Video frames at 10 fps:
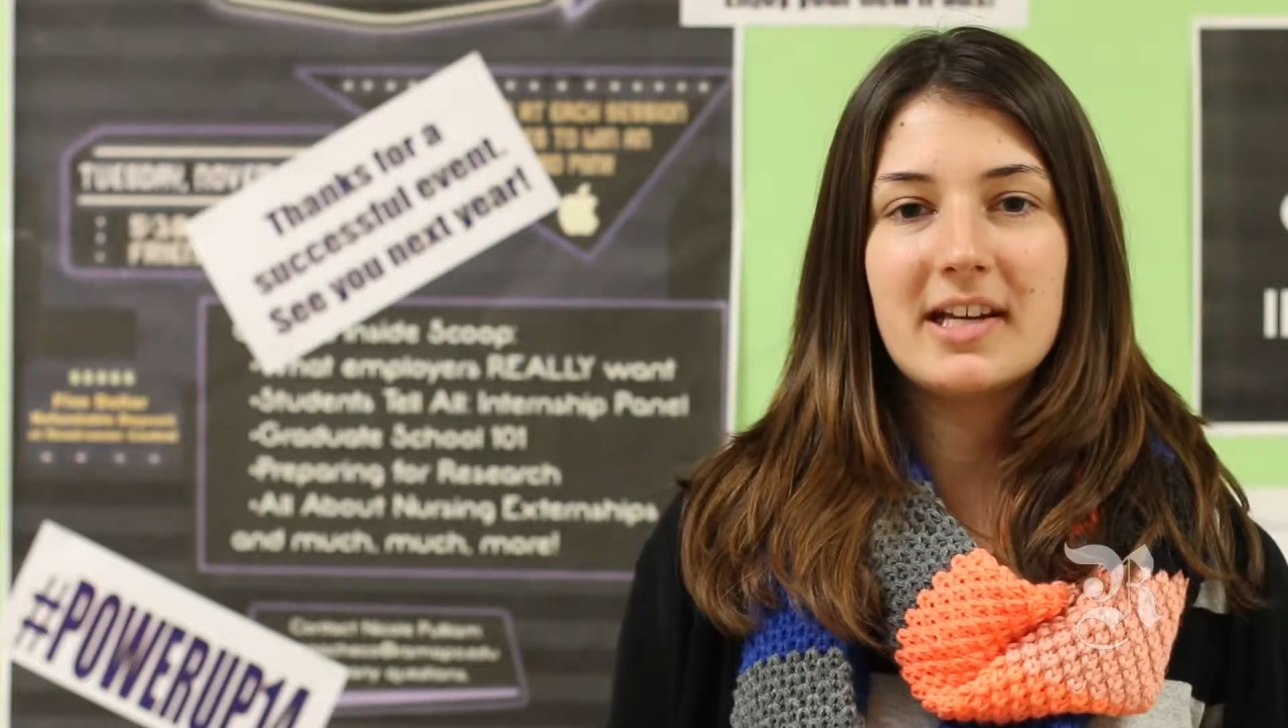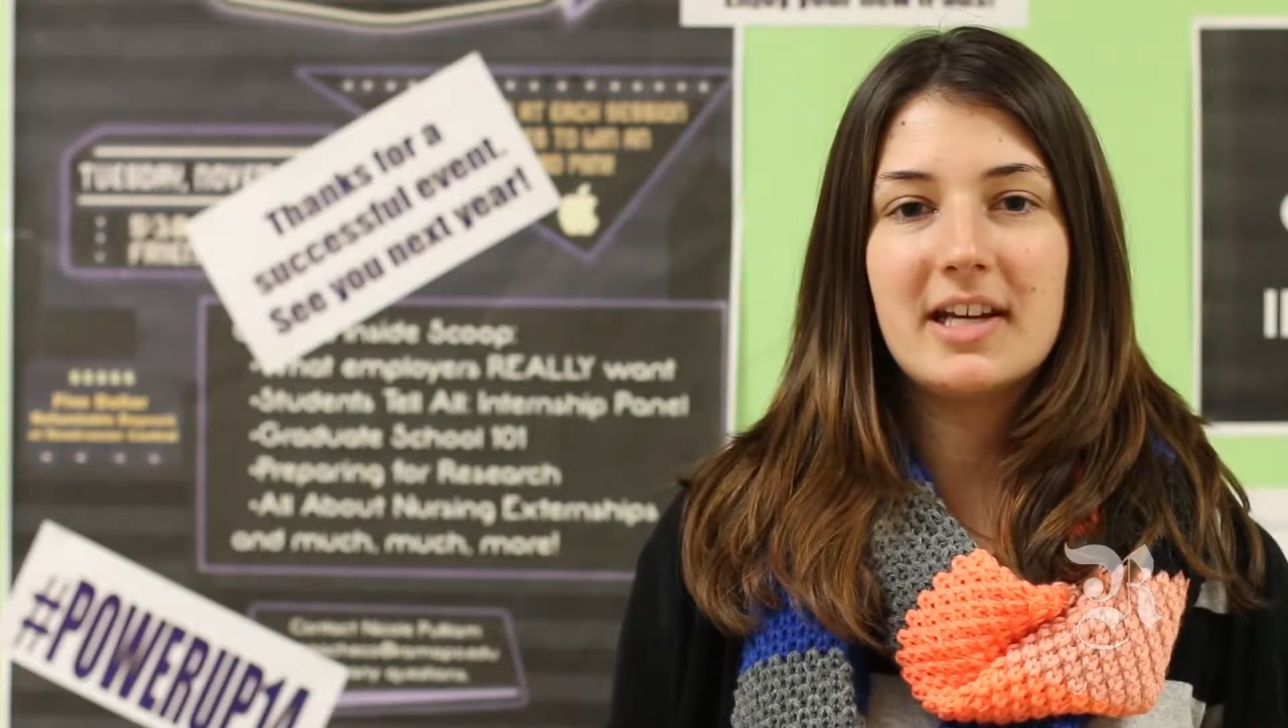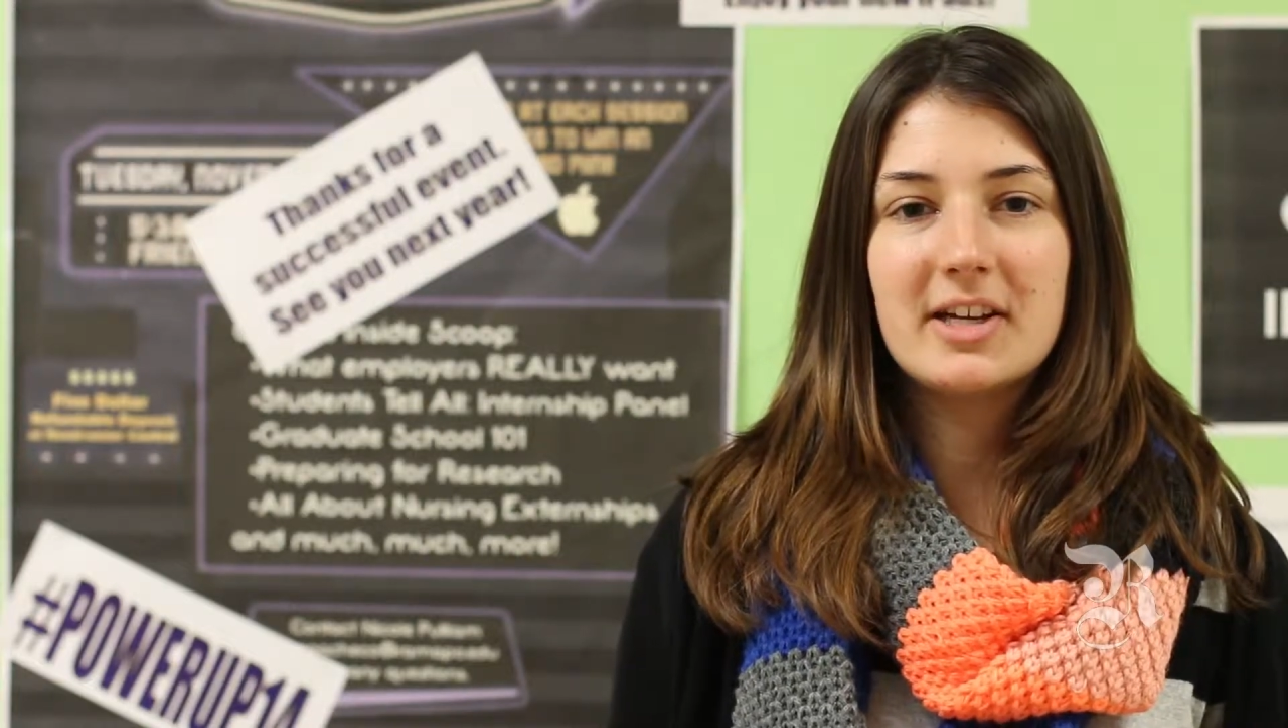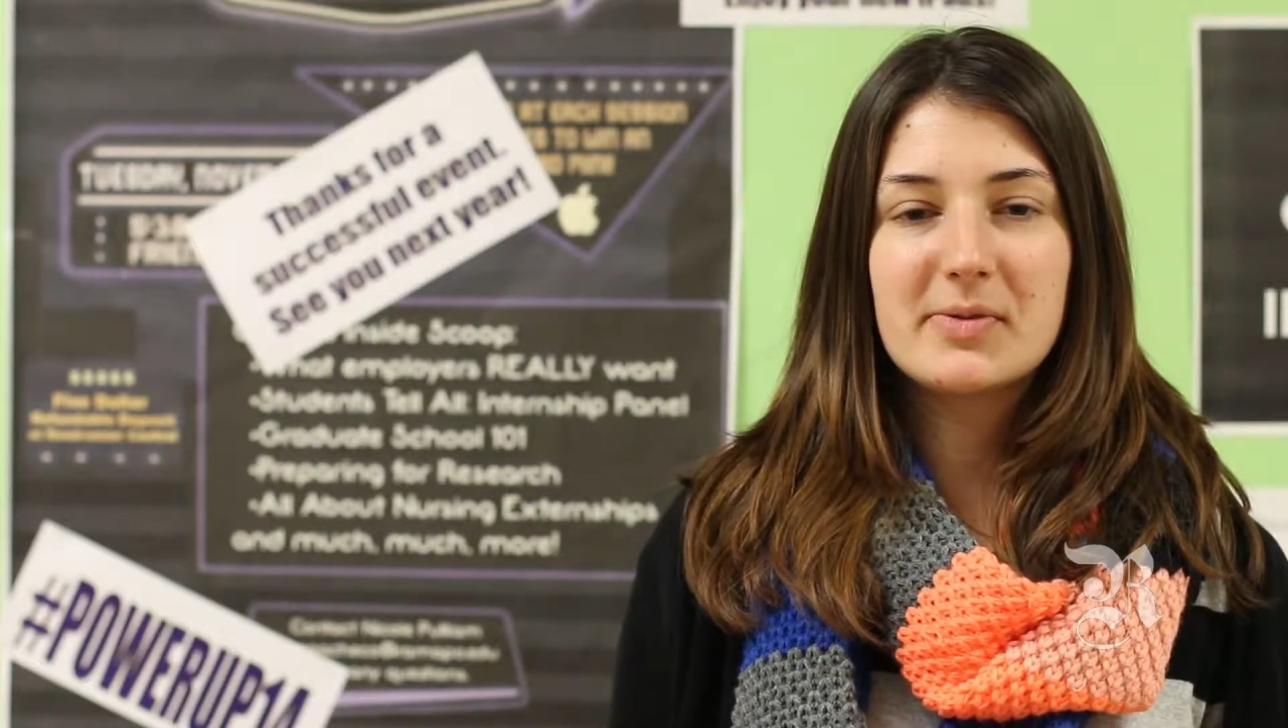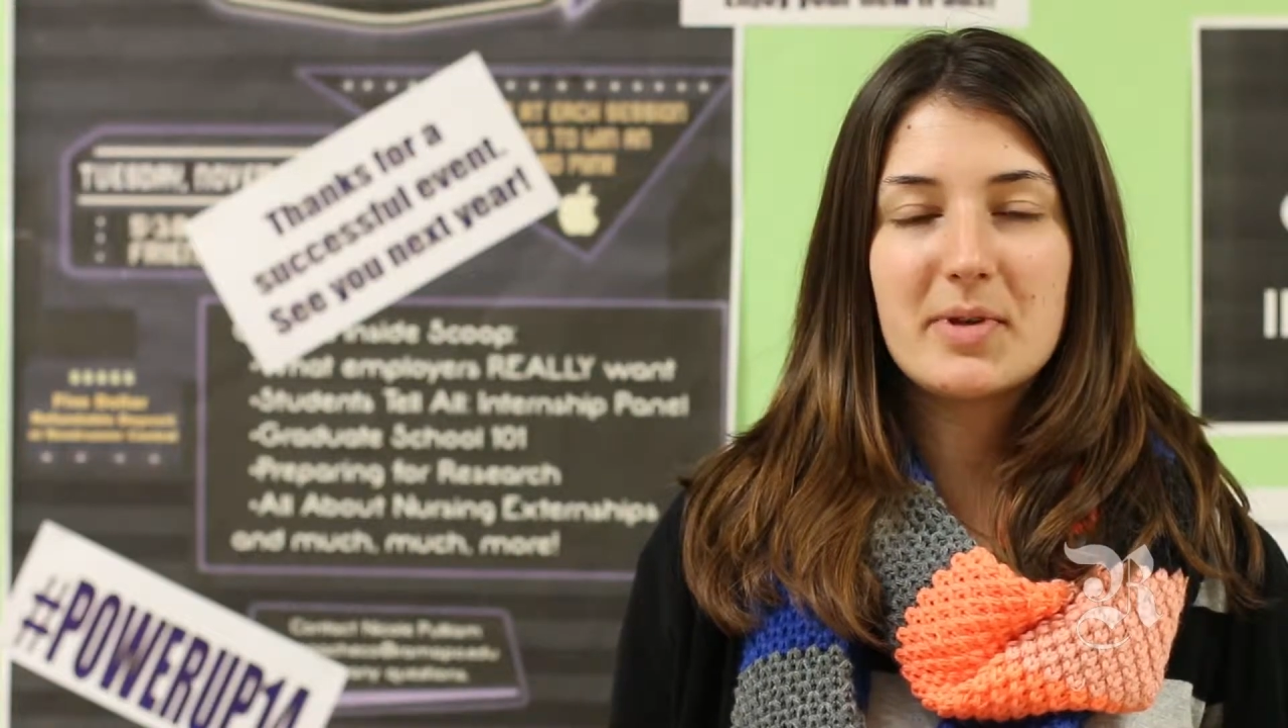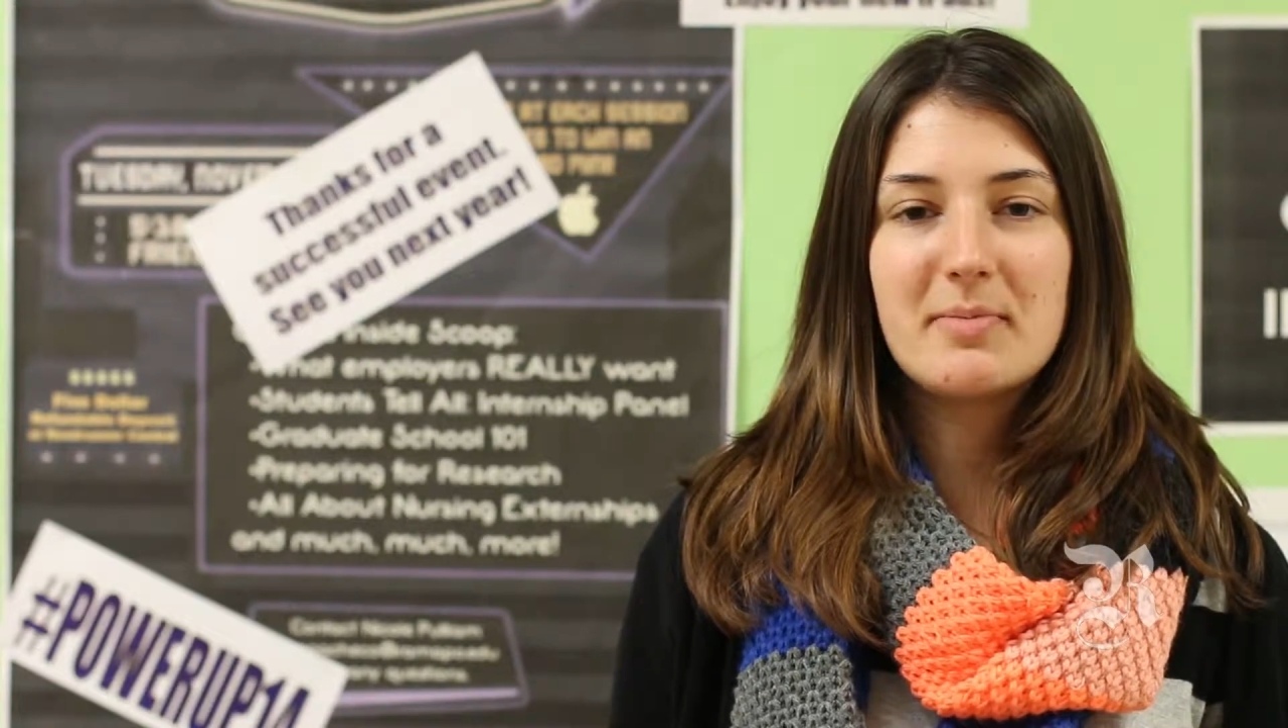and here's what you